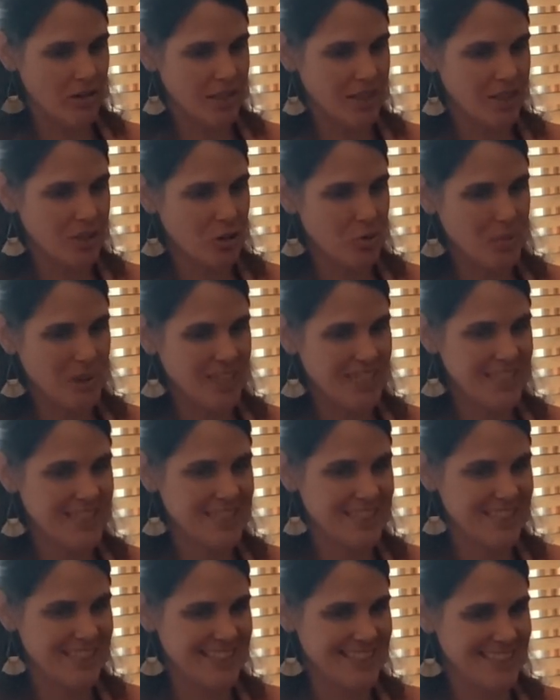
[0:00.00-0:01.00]
little
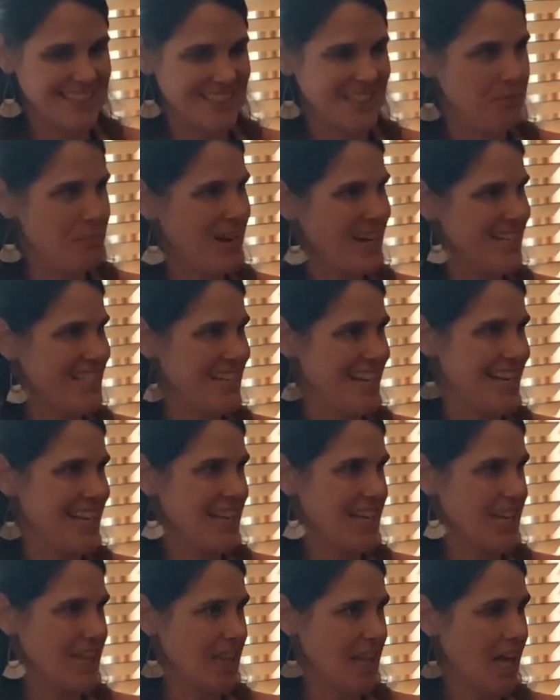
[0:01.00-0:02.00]
pieces in my
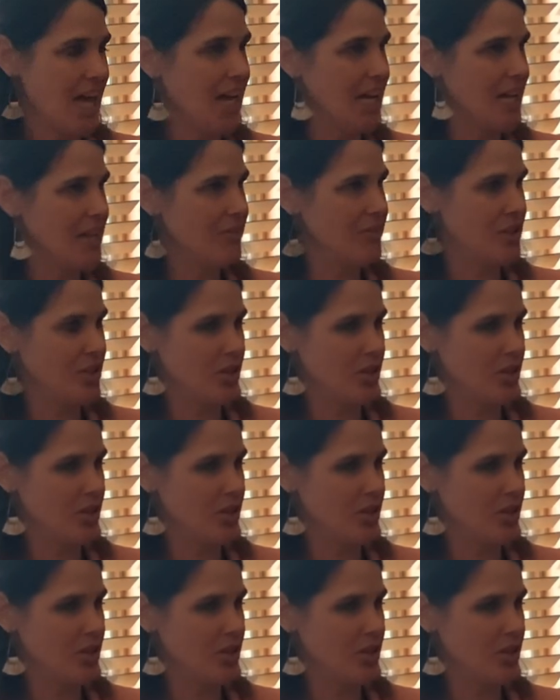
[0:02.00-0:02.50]
daily life,